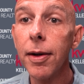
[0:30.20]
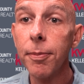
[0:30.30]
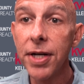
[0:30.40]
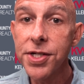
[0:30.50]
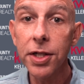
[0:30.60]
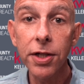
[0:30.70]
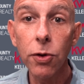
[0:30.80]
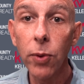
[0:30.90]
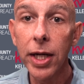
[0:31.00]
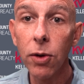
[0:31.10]
Basically,
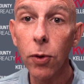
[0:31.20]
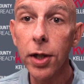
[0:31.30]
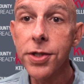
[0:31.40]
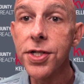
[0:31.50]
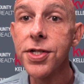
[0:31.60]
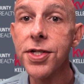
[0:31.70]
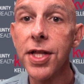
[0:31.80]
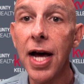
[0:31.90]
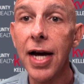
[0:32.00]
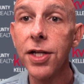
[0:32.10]
the way it works is
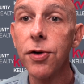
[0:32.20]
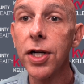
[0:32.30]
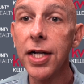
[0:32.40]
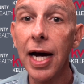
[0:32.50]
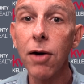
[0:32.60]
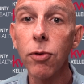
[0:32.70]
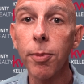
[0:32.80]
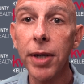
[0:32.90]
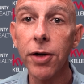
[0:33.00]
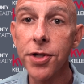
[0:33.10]
that you can now
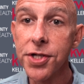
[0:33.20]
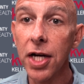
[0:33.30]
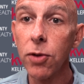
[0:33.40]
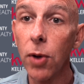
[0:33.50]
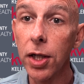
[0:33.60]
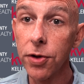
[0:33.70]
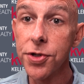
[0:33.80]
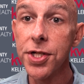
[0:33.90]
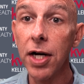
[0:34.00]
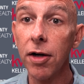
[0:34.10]
repair the sidewalk
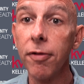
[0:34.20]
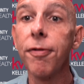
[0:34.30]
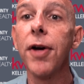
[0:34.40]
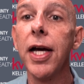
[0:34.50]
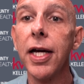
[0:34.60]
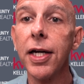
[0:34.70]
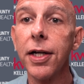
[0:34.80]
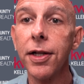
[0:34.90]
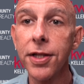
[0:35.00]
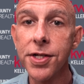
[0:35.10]
yourself,
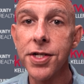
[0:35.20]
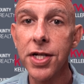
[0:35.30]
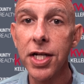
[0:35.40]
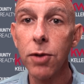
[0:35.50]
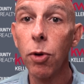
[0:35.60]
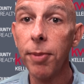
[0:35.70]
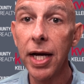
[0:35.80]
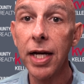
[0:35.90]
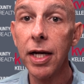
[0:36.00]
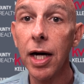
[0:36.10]
and the city will
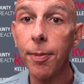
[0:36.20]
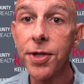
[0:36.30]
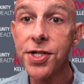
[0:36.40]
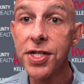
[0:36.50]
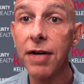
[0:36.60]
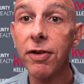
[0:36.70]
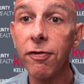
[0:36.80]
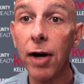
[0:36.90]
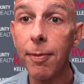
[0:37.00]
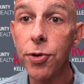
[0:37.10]
pay up to
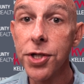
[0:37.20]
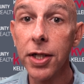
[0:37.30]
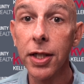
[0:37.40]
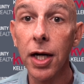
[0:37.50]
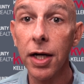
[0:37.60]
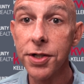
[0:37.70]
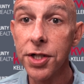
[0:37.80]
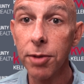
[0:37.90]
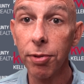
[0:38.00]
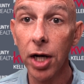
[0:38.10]
75% of the cost of
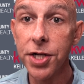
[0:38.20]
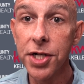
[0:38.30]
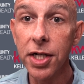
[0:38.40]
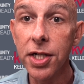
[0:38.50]
the project,